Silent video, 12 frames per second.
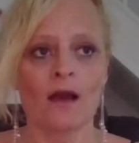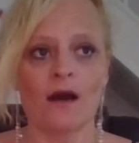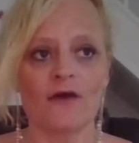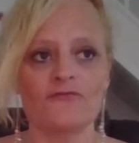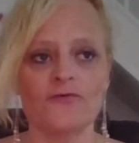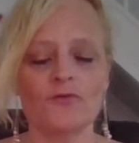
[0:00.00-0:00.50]

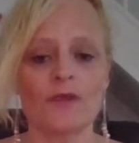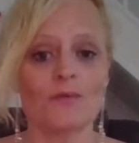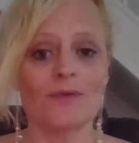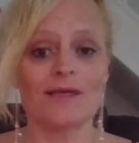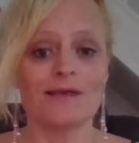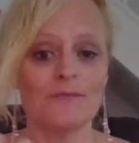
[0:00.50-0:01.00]
I feel they
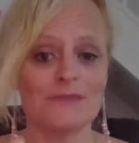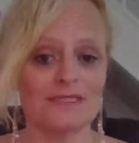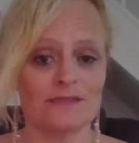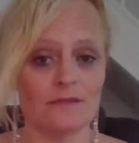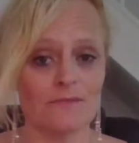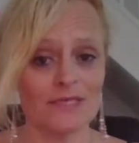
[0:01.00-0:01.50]
were
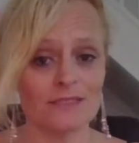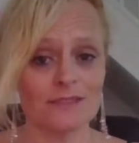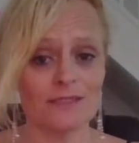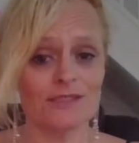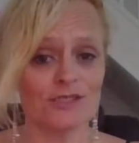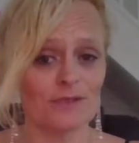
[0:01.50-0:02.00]
limiting the
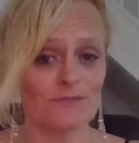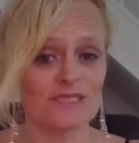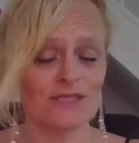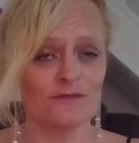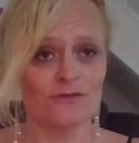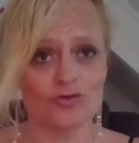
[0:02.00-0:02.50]
message,
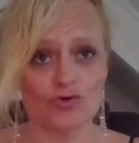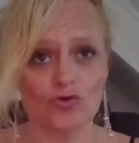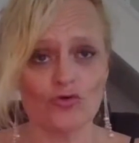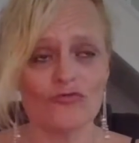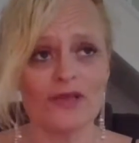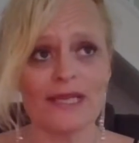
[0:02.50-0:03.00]
limiting the
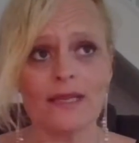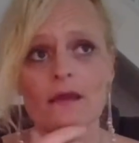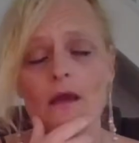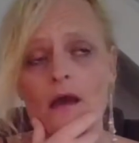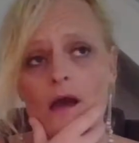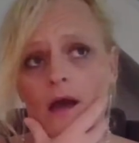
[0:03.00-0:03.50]
story.
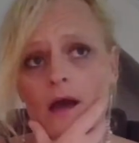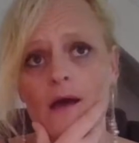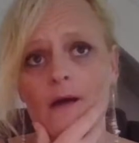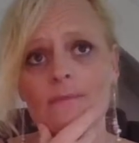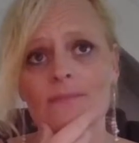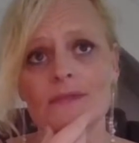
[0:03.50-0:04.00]

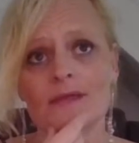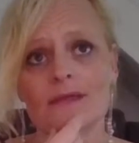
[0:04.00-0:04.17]
I